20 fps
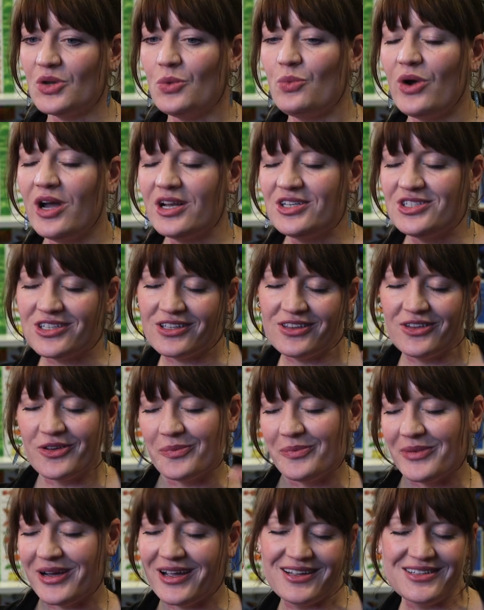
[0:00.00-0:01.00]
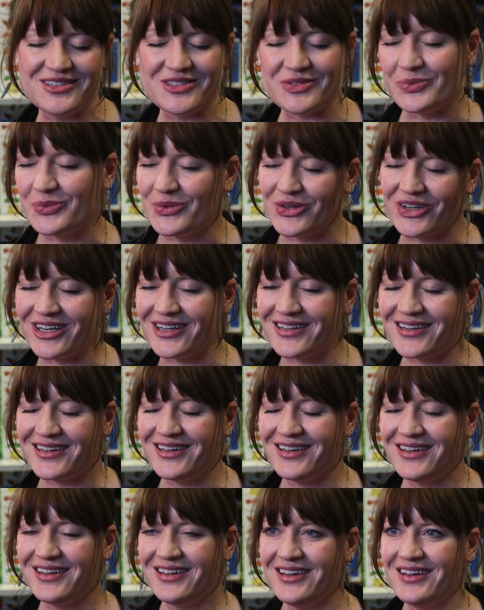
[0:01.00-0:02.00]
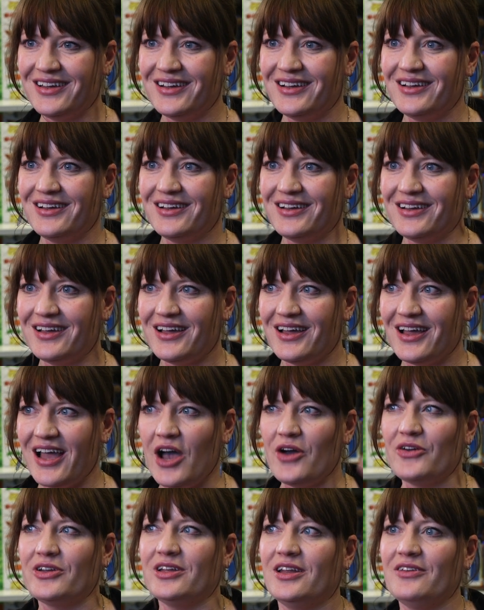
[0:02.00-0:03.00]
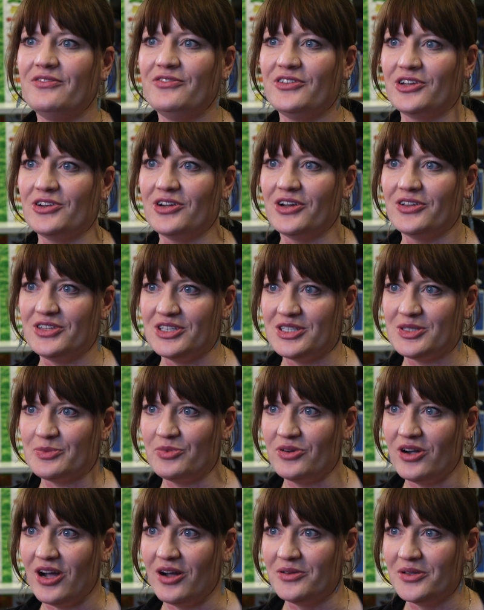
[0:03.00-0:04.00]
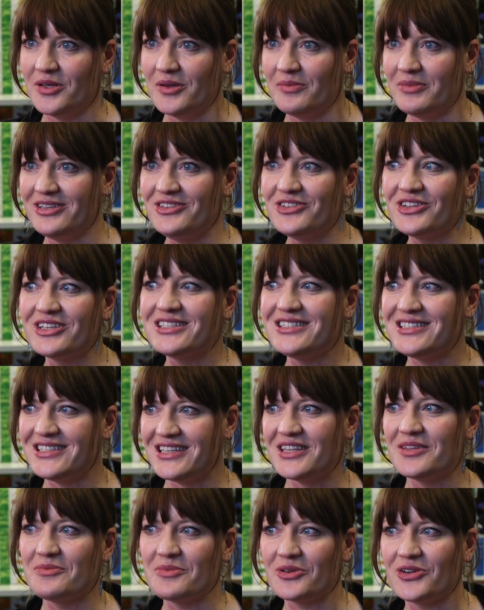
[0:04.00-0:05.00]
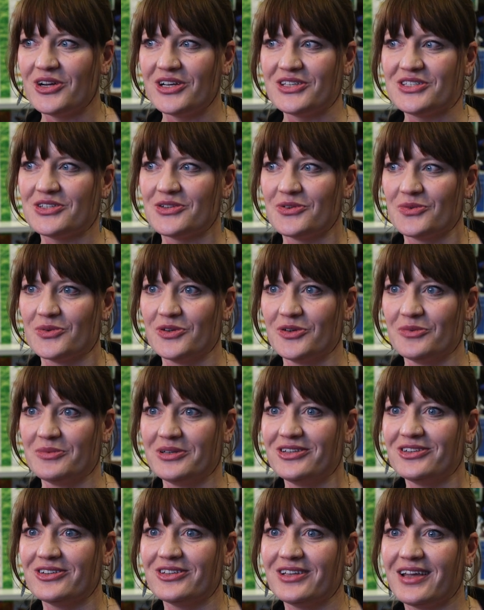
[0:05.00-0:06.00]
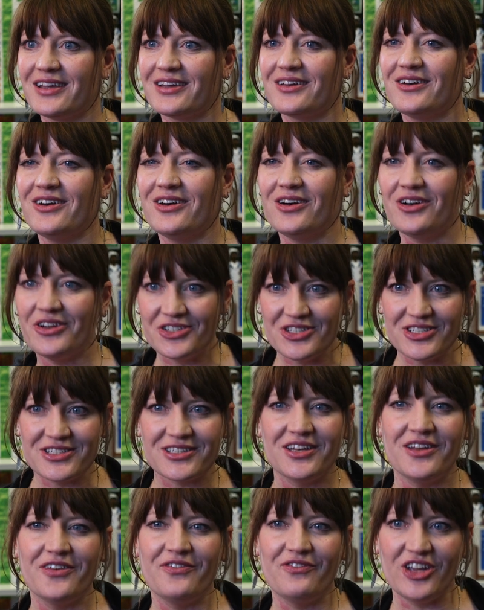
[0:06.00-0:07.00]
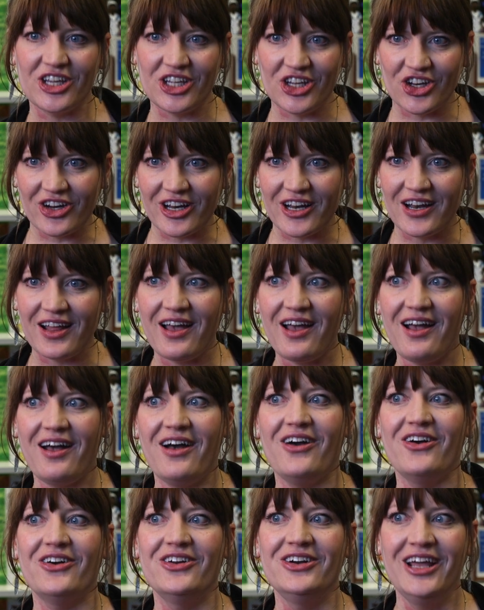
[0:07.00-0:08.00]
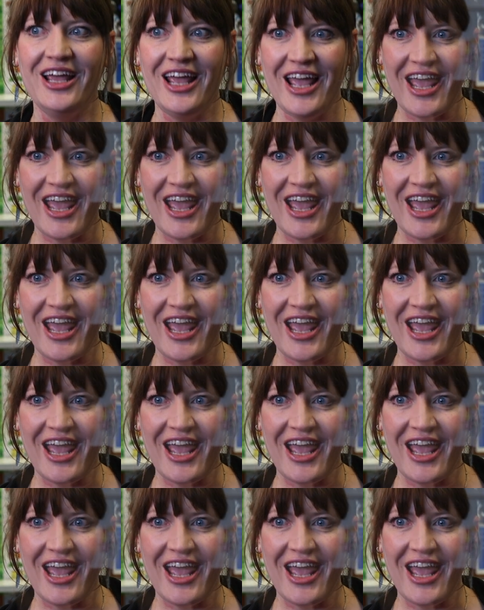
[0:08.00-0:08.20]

watching their minds work how can i figure out this problem and you can see them across their room and you're like oh she's gonna figure it out